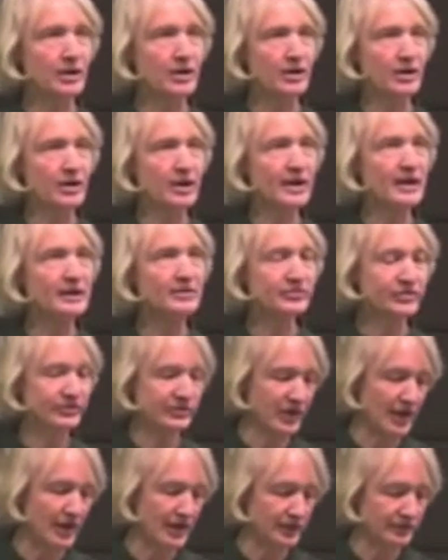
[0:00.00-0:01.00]
Her
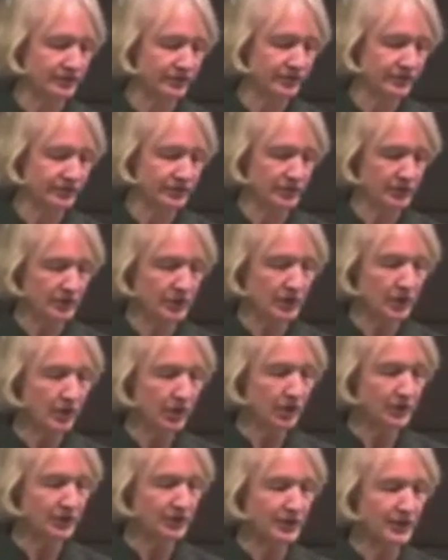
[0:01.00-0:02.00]
insights
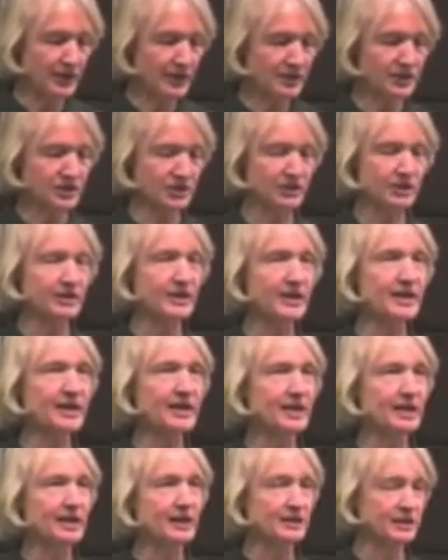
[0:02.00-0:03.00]
on the urgent
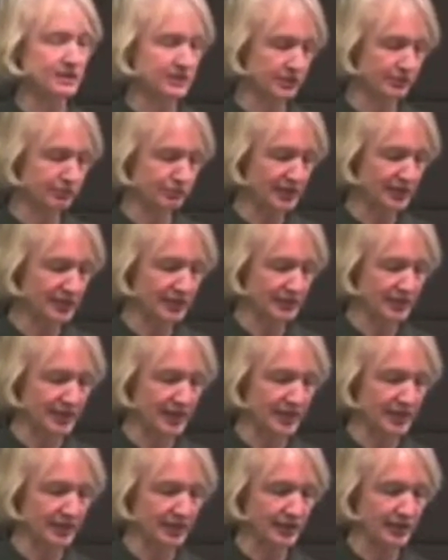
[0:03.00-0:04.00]
need to bring
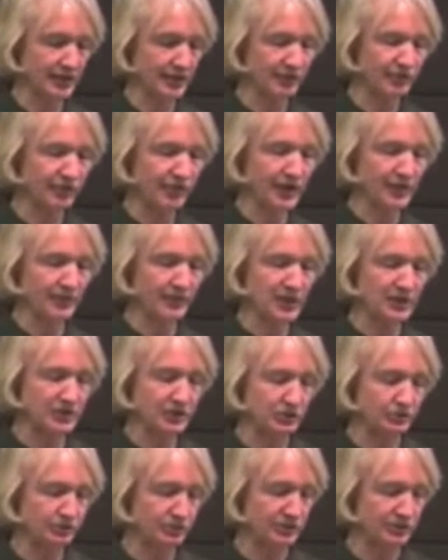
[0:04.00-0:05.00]
together
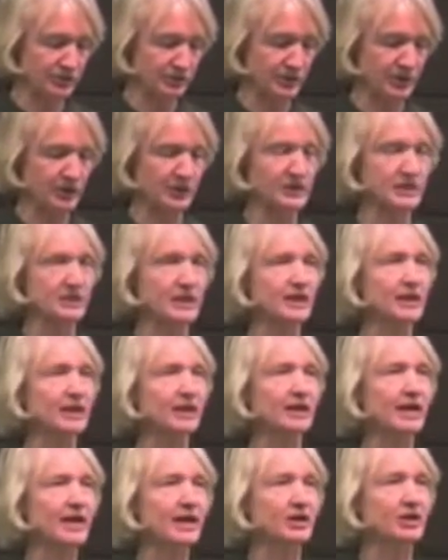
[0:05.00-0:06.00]
environmental prosperity
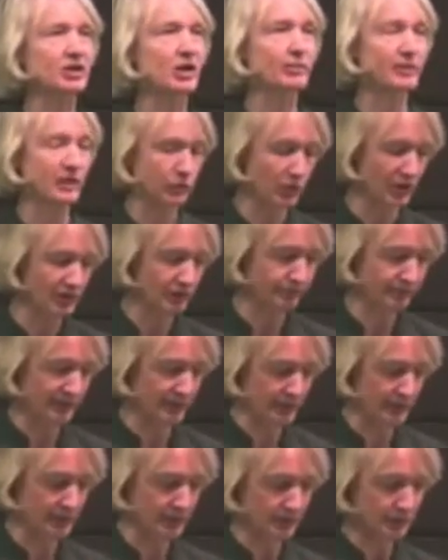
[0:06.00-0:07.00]
and economic well
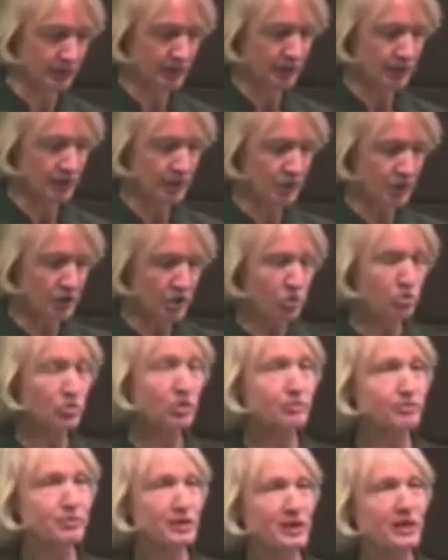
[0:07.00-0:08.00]
being
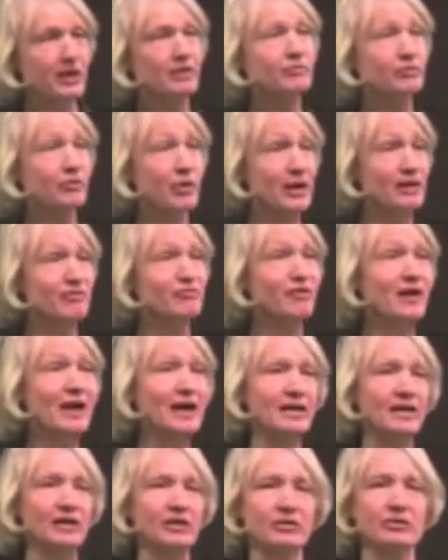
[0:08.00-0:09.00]
would be of great
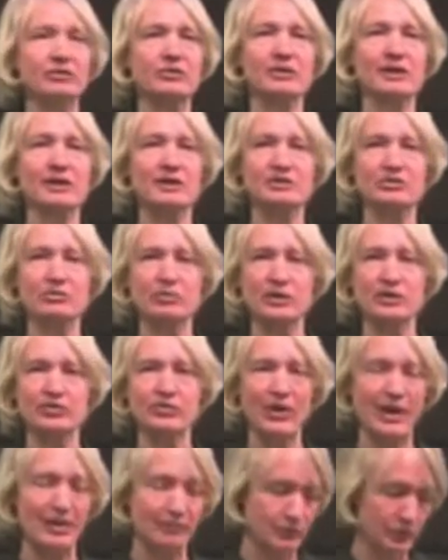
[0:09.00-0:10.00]
value as we
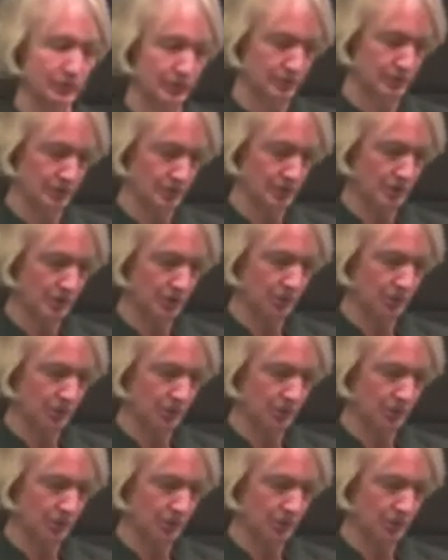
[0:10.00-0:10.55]
grapple